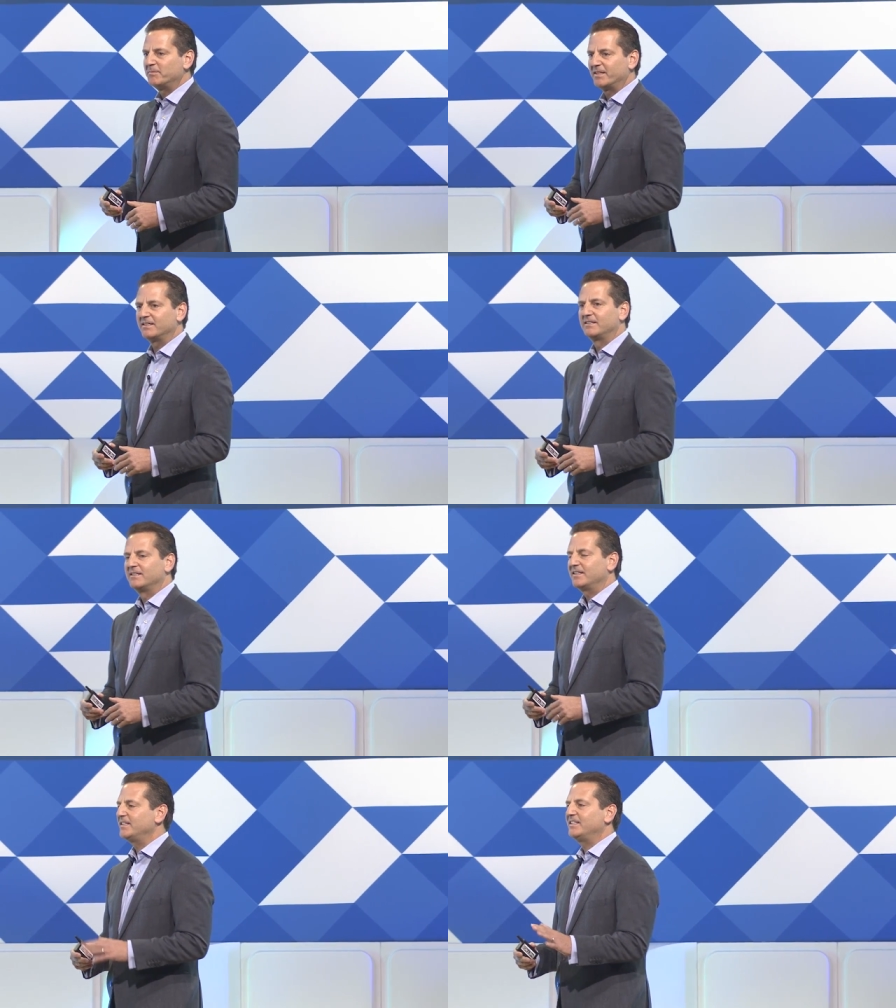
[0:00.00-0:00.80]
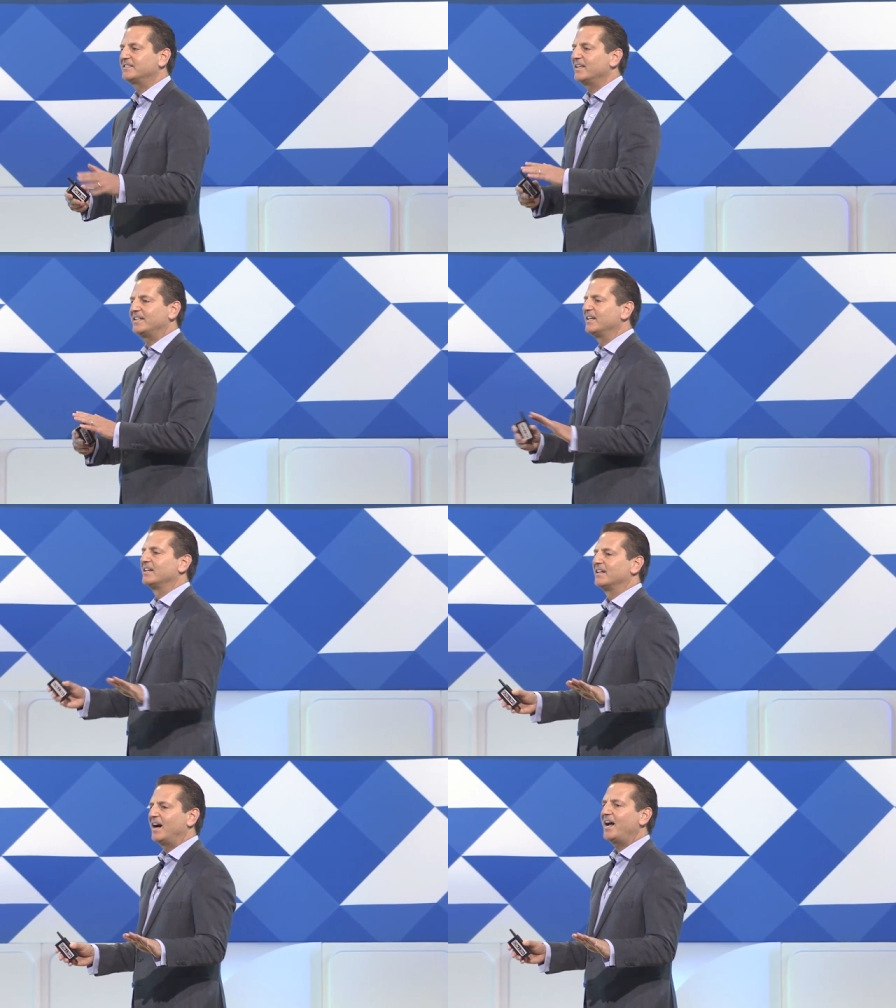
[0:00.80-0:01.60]
me and he said,
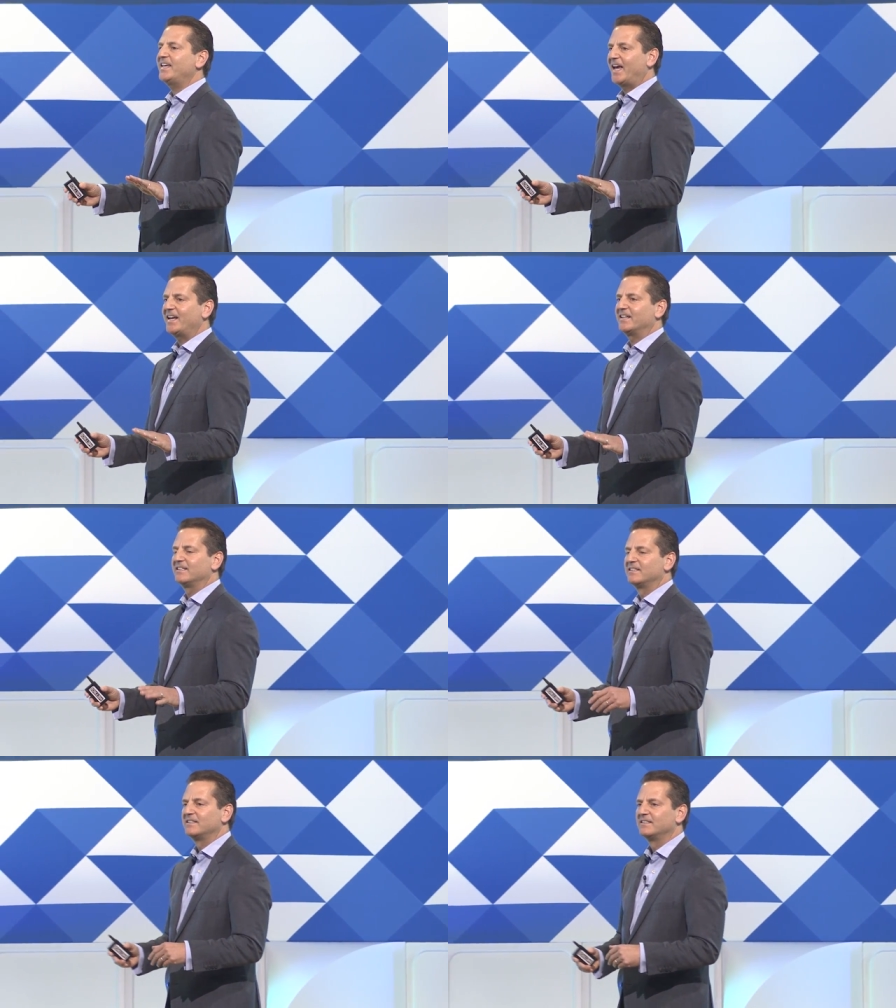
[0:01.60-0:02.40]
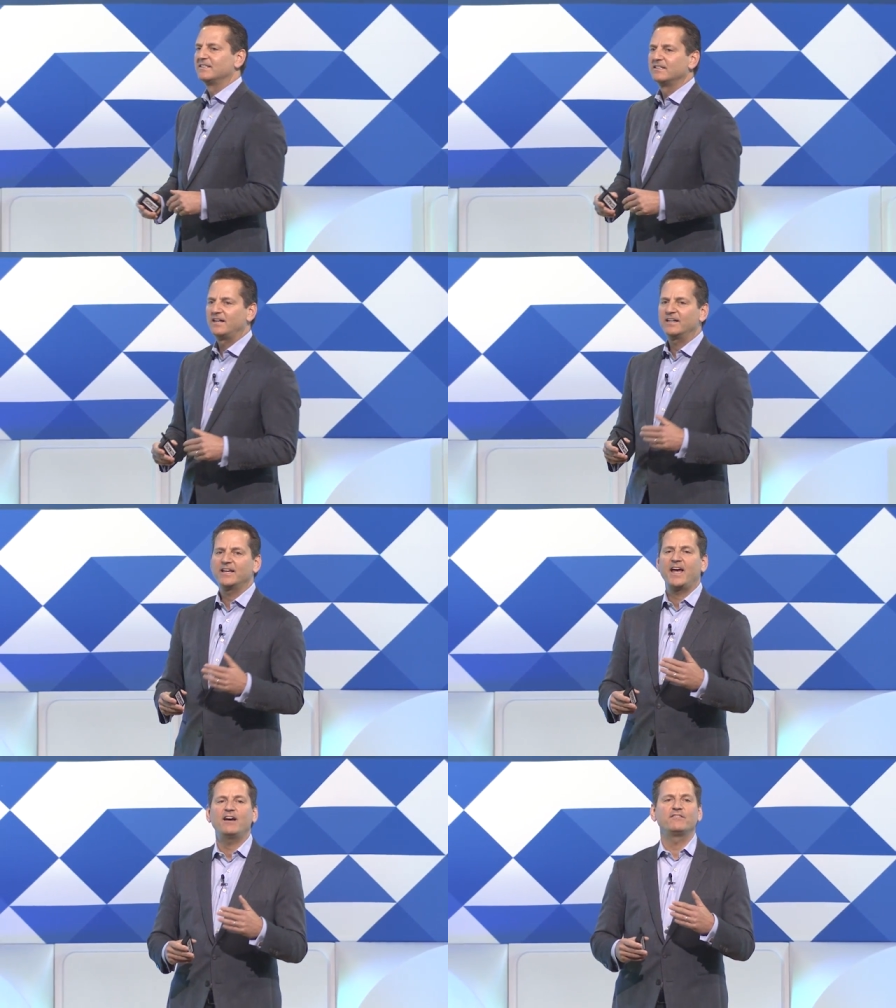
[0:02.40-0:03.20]
I get it. I
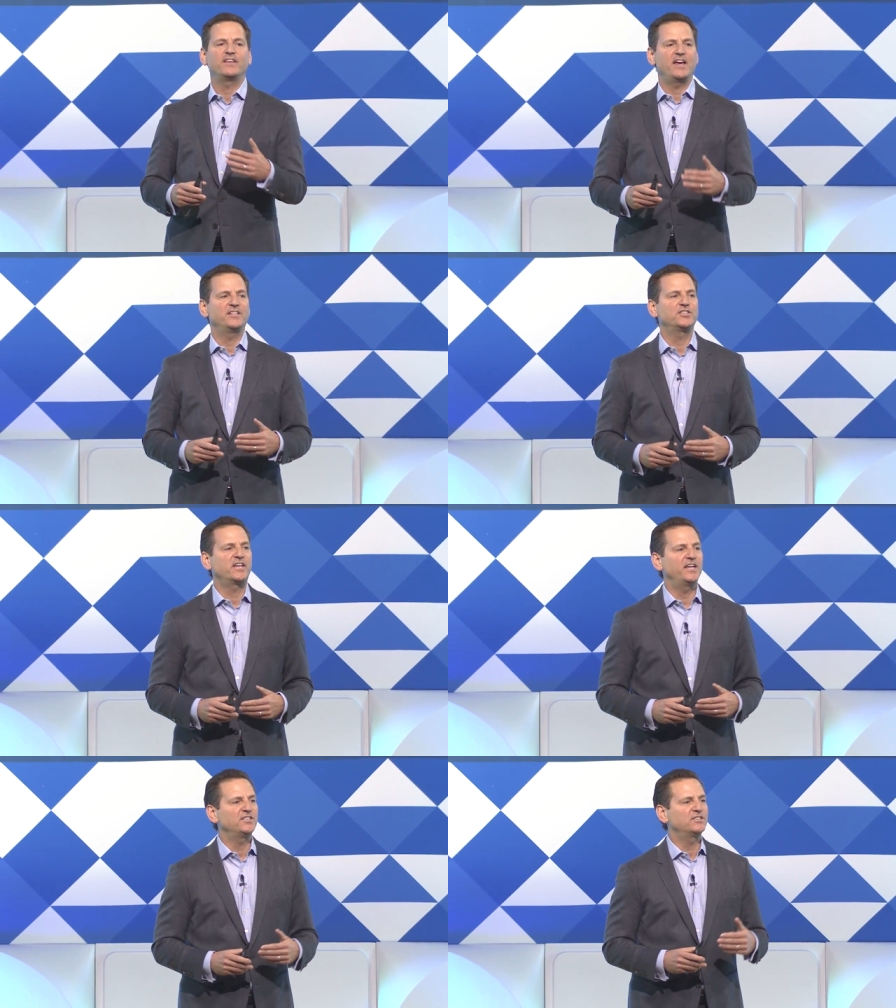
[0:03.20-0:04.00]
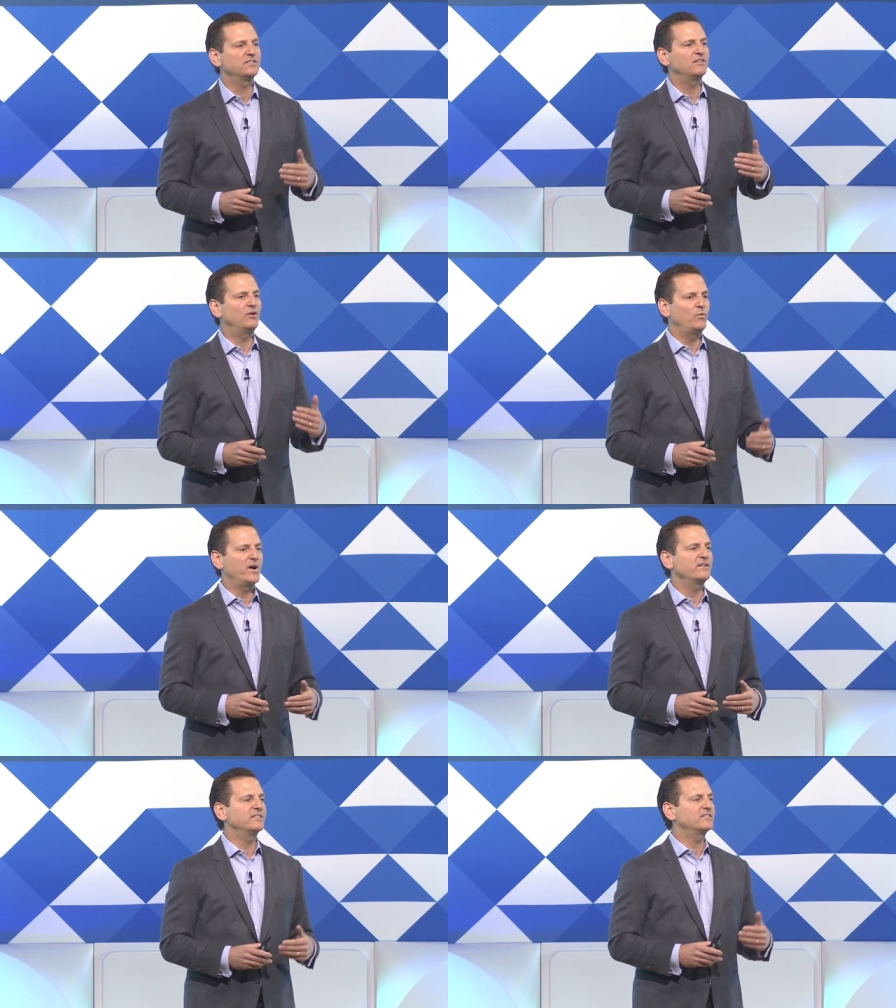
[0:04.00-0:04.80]
have the education,
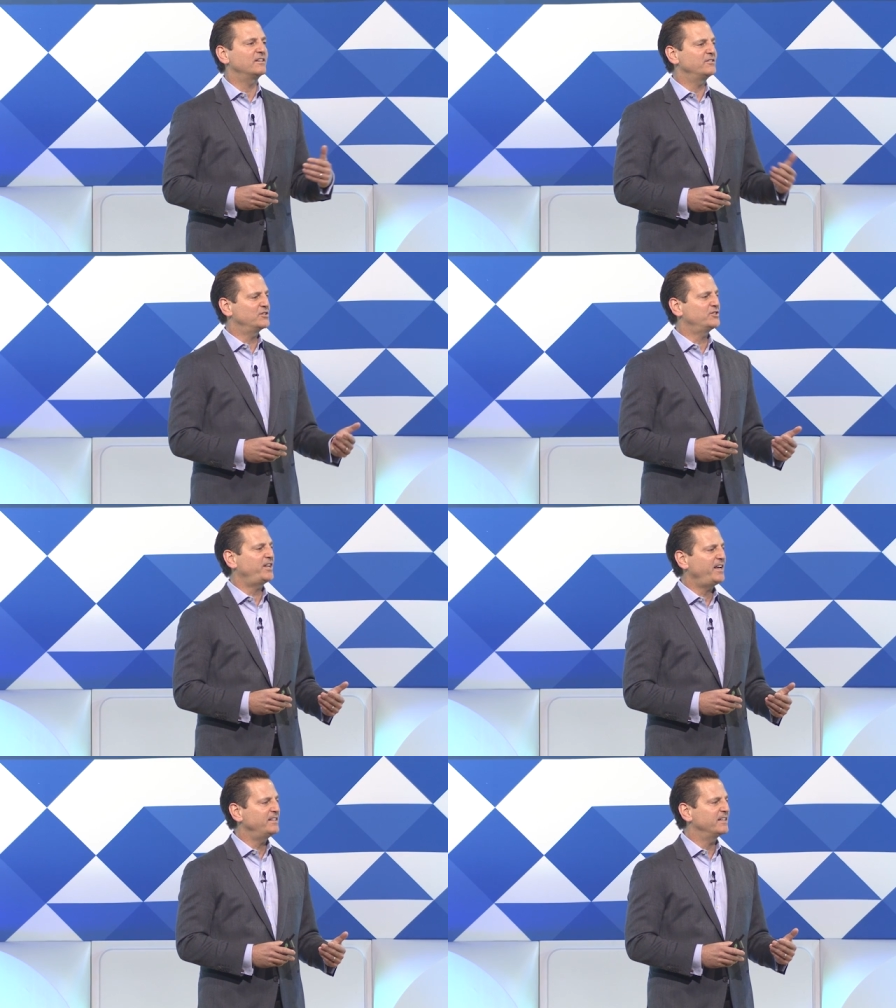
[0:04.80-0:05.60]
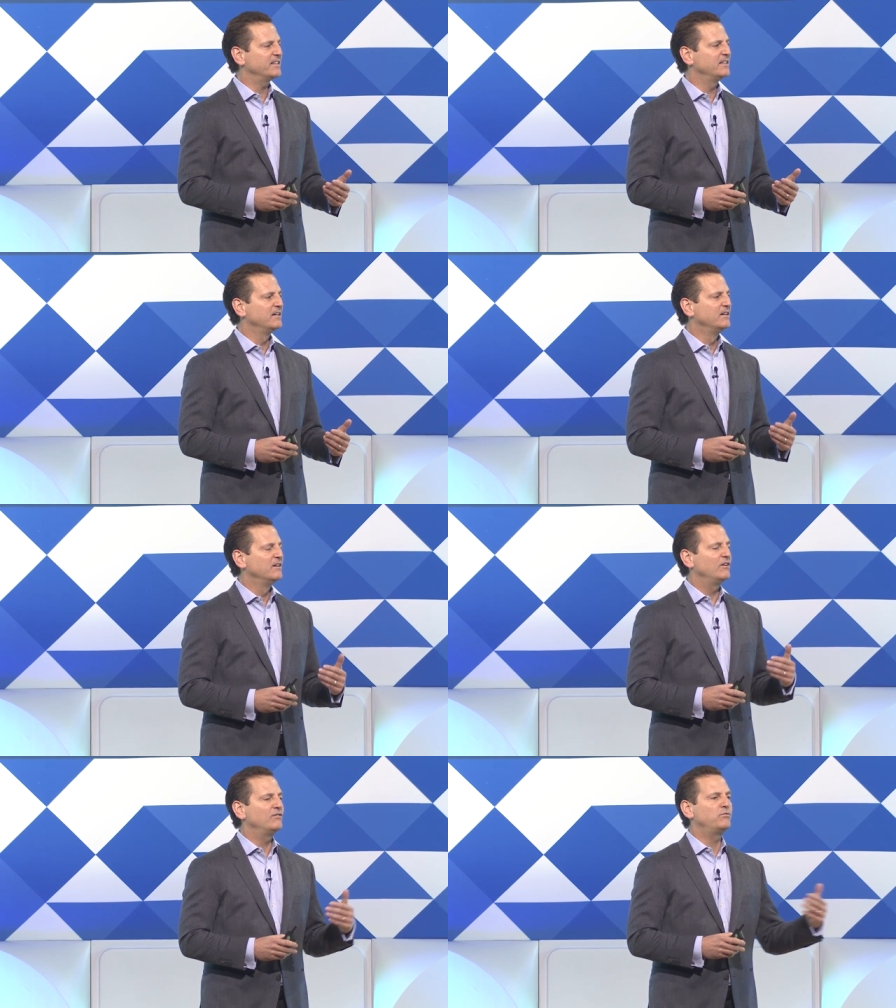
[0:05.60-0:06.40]
awareness, and understanding
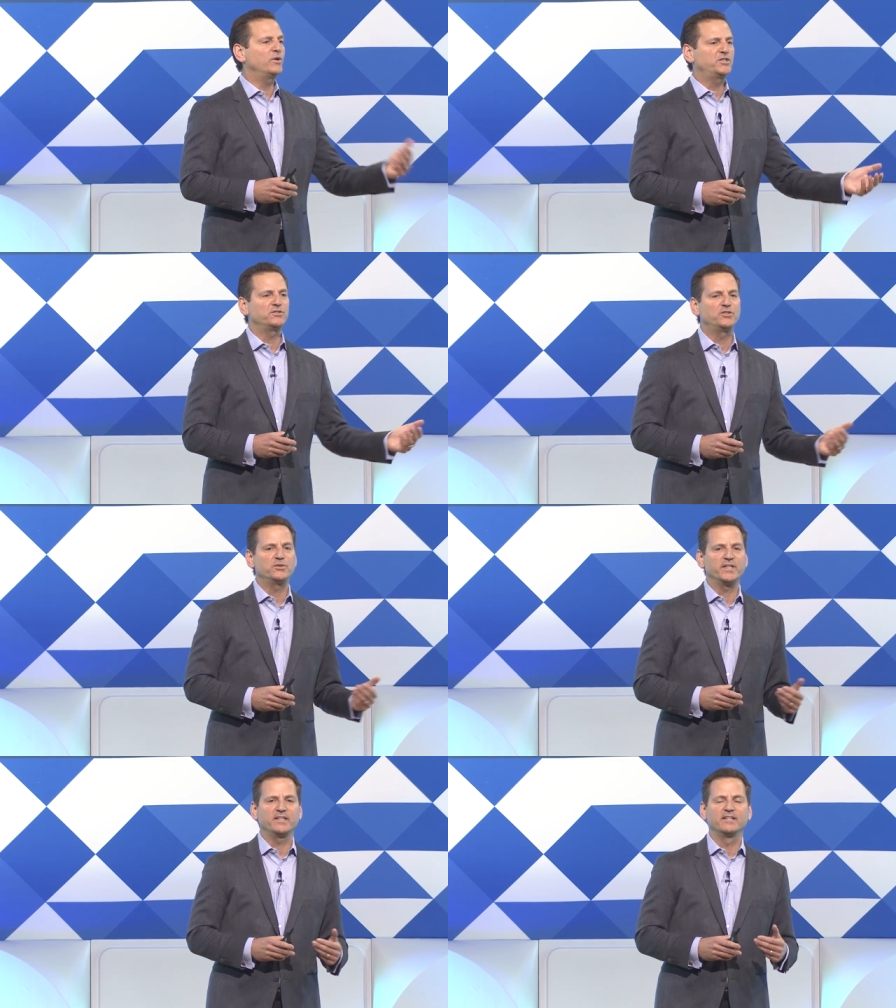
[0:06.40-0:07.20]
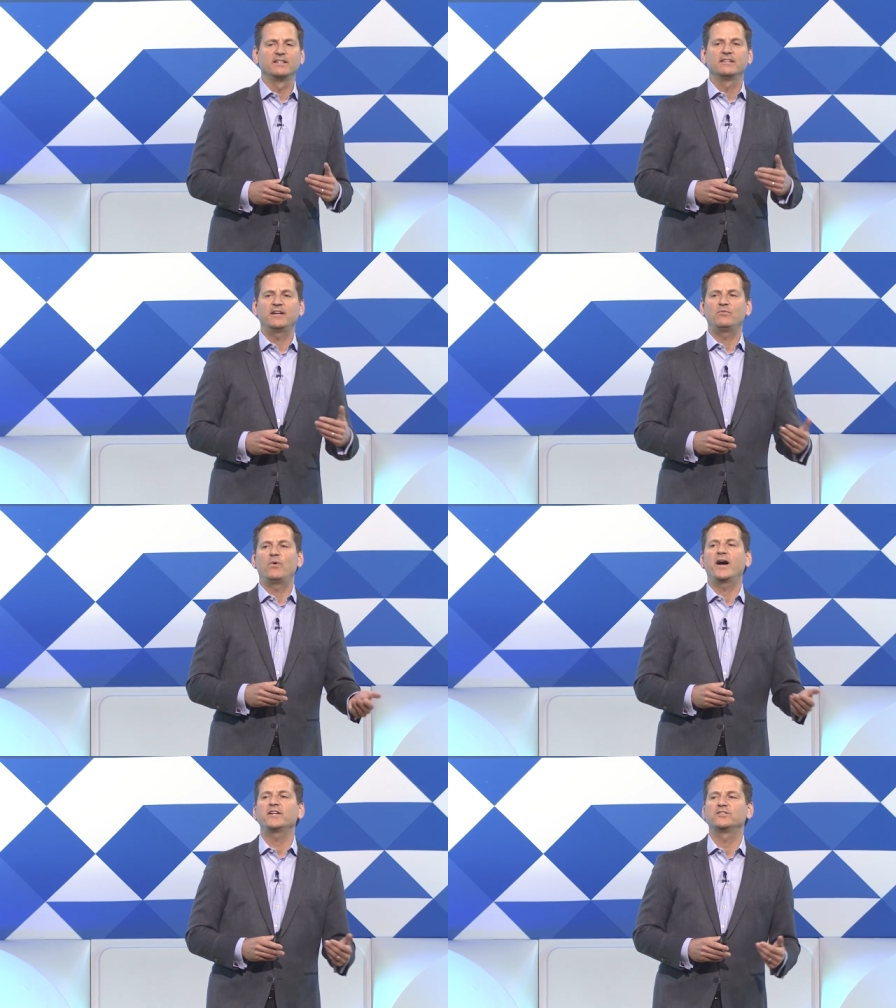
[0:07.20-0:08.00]
of what you're doing and
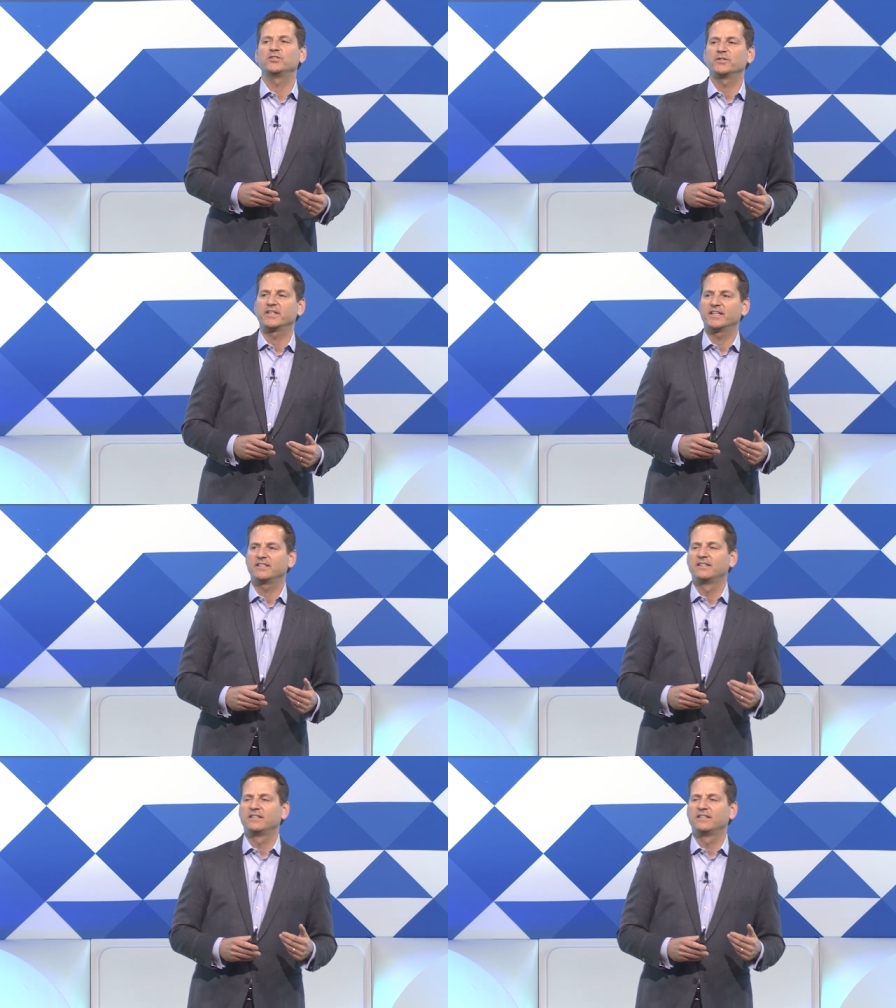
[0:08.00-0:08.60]
why you're doing it,